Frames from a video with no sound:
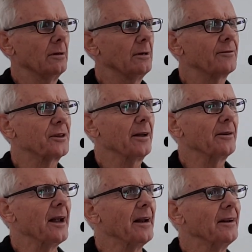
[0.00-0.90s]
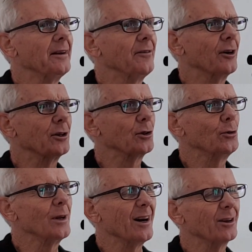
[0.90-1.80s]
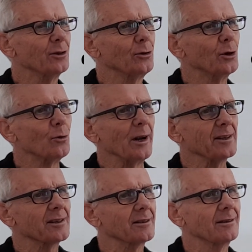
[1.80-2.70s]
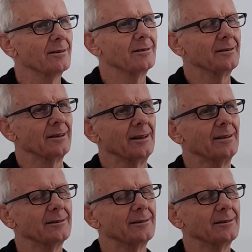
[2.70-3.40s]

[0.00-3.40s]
I've done that. And if I can do that, I can do the rest. Yeah.